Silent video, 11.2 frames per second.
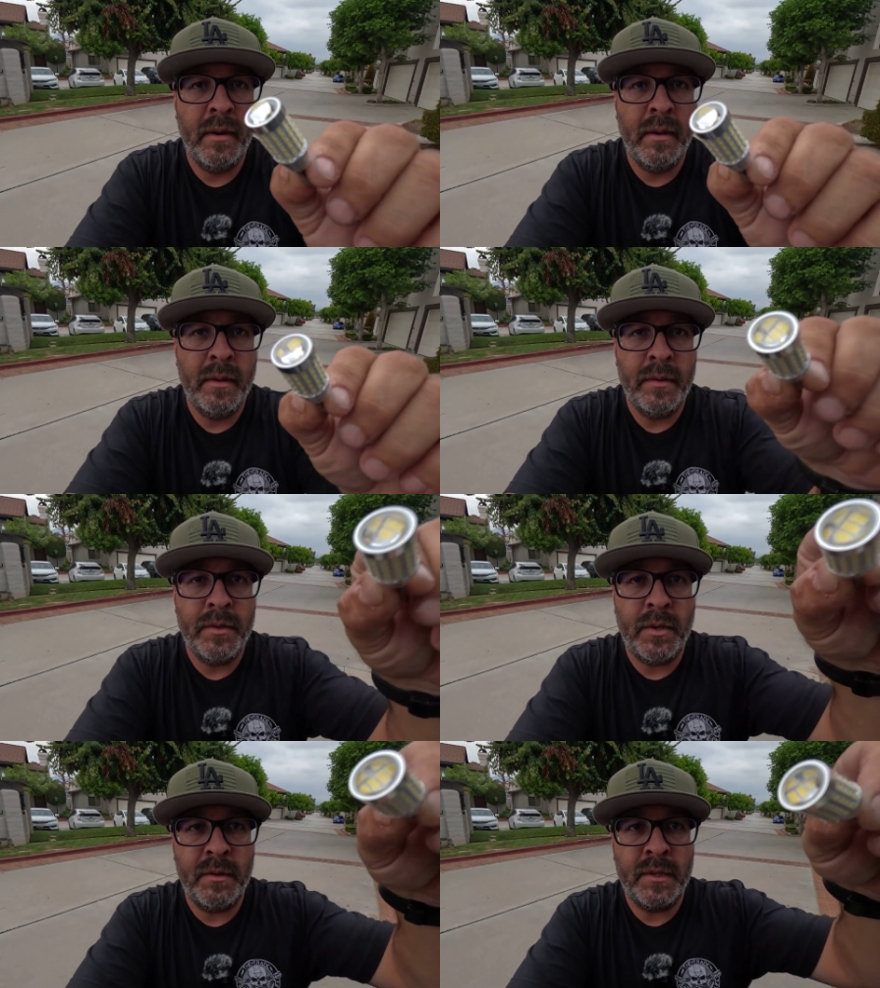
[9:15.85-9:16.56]
So
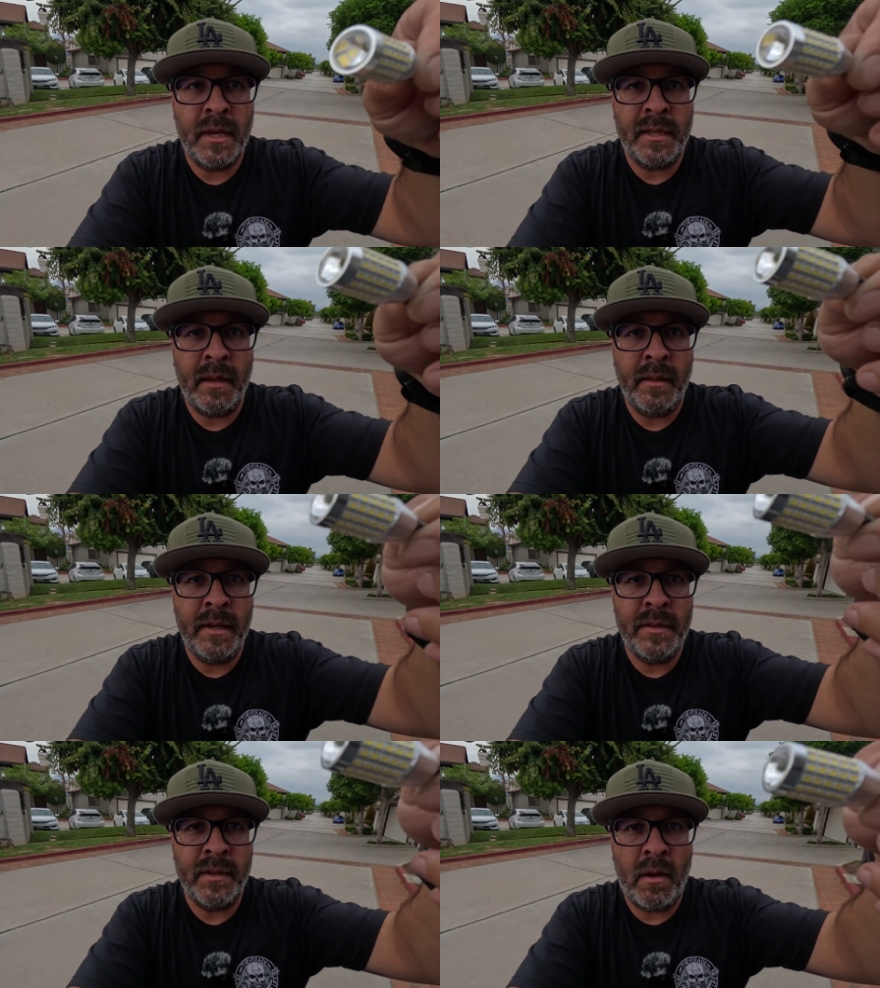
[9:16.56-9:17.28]
it's got the LEDs
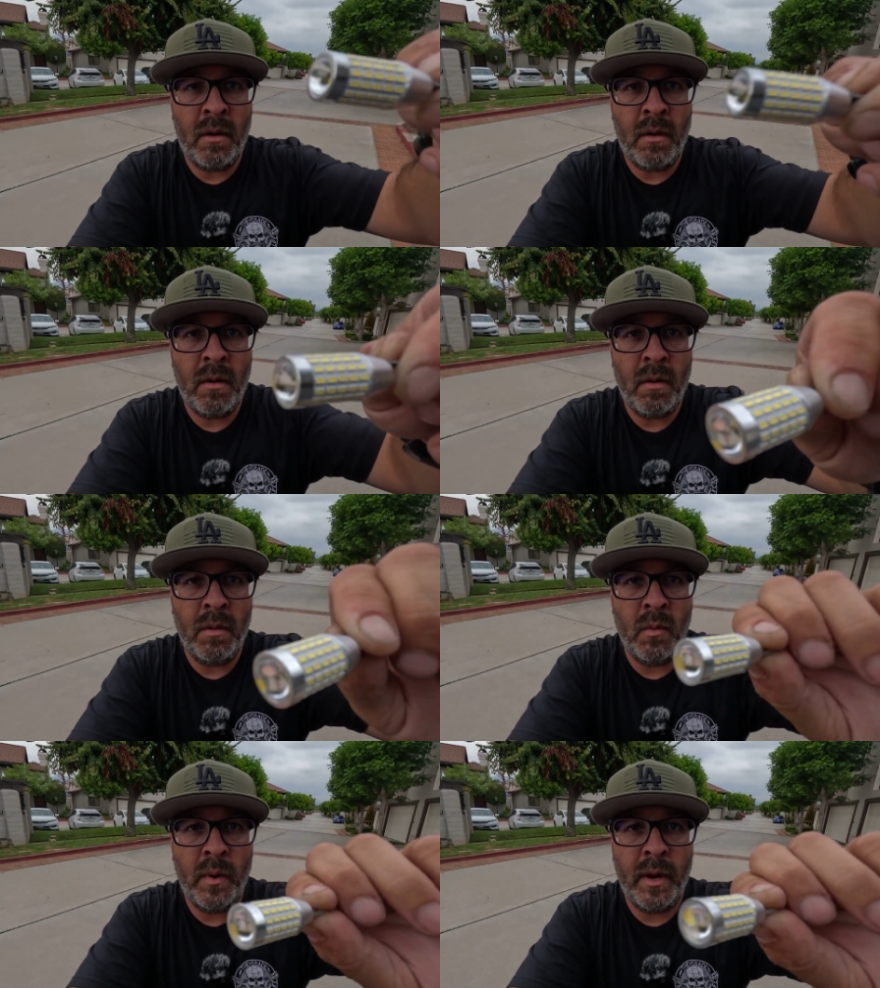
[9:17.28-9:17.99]
all the
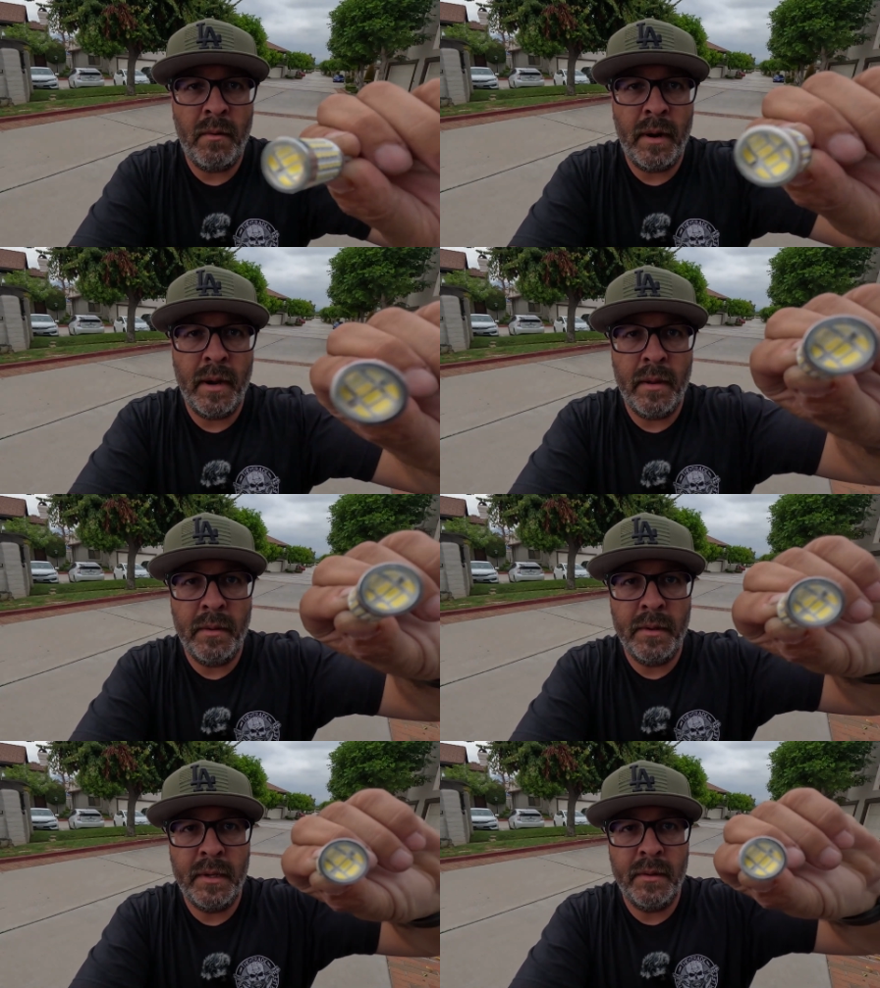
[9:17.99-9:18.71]
way around.
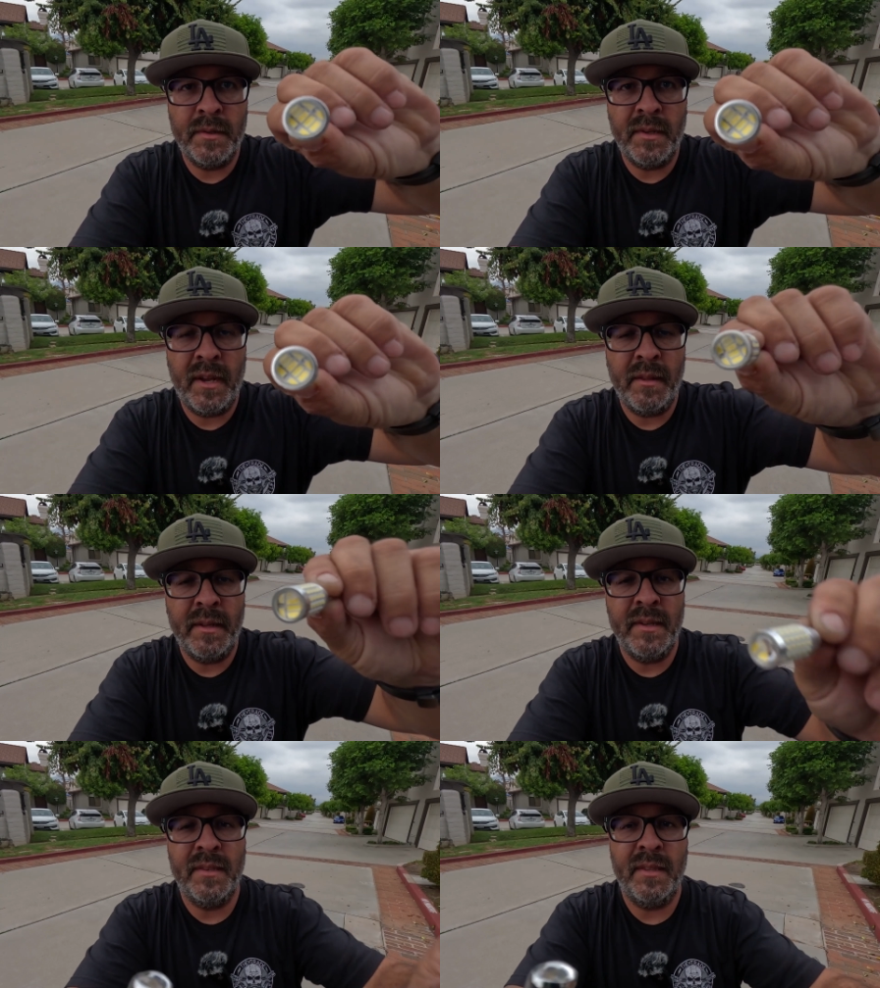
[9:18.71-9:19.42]
Here's the LEDs
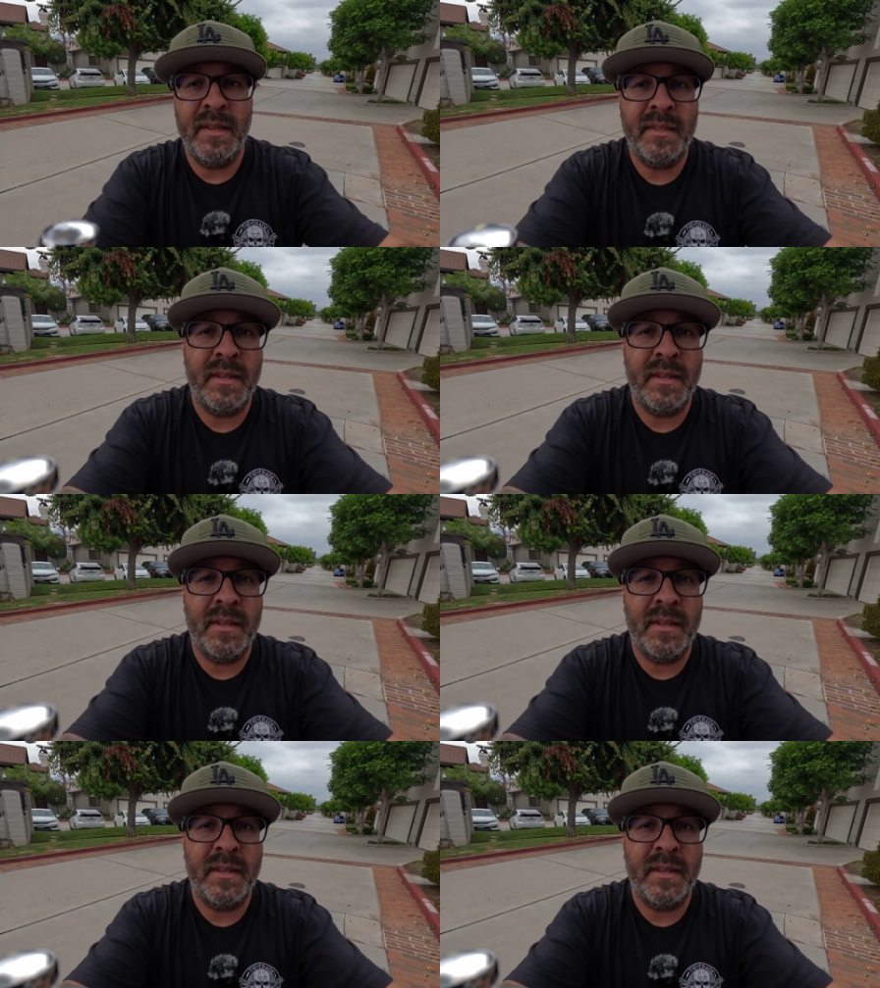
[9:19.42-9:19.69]
on the inside.